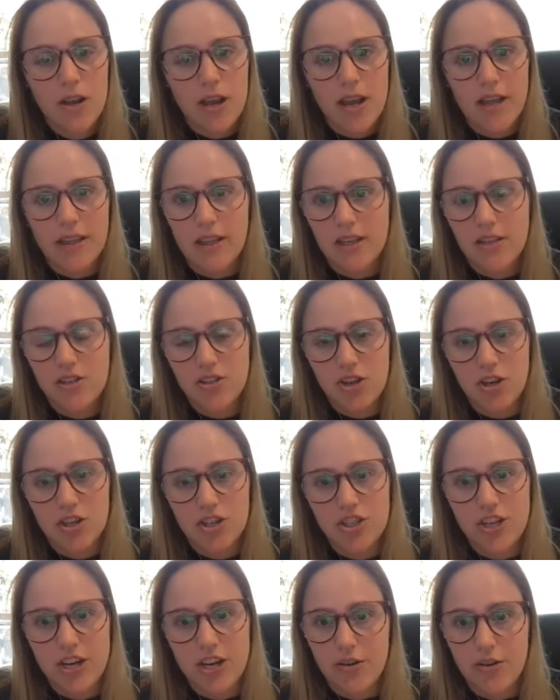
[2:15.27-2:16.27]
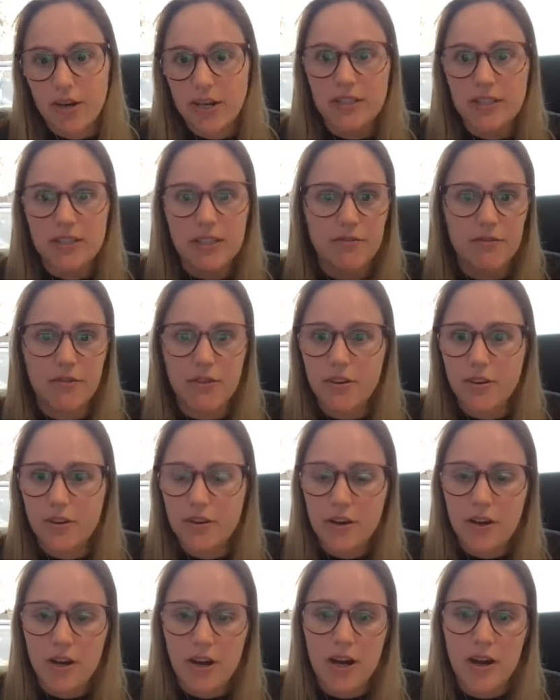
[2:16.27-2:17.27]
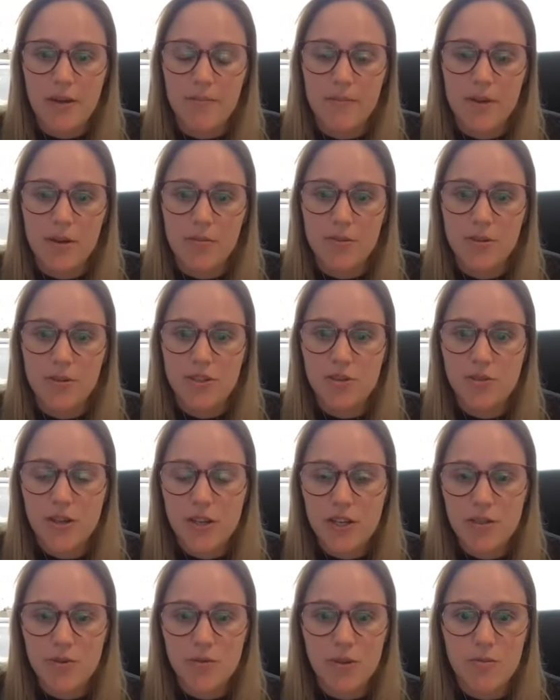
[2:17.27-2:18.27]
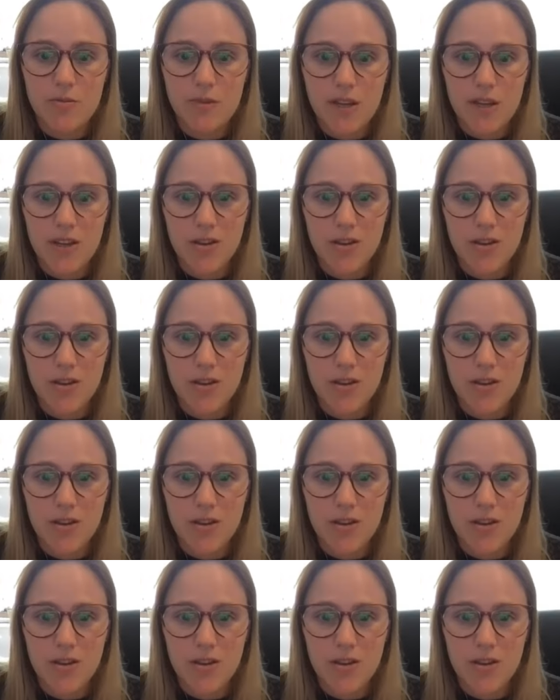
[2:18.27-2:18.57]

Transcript: and they start sharing different um, opportunities with me.